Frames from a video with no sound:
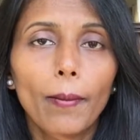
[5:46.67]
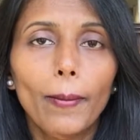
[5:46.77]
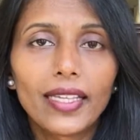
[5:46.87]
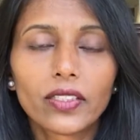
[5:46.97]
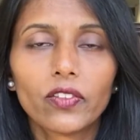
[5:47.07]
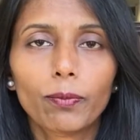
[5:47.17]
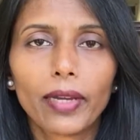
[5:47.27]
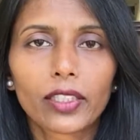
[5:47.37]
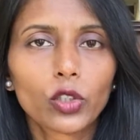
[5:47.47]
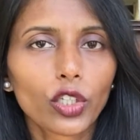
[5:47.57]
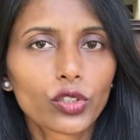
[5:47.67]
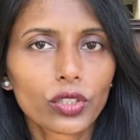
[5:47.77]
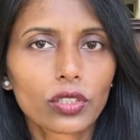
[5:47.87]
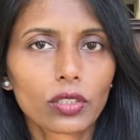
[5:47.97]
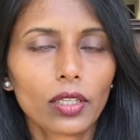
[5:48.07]
massive impact, not
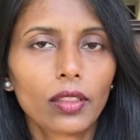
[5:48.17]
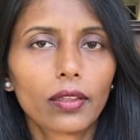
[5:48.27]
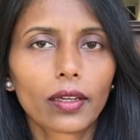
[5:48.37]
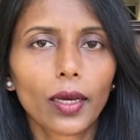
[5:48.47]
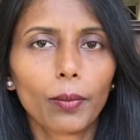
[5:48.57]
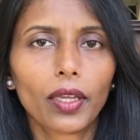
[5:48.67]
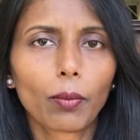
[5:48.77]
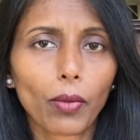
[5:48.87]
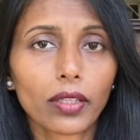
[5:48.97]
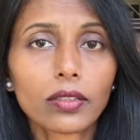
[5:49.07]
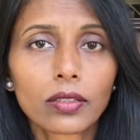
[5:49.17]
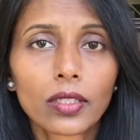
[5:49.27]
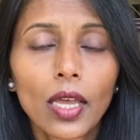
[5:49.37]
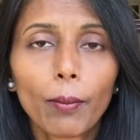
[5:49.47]
just in the coming months,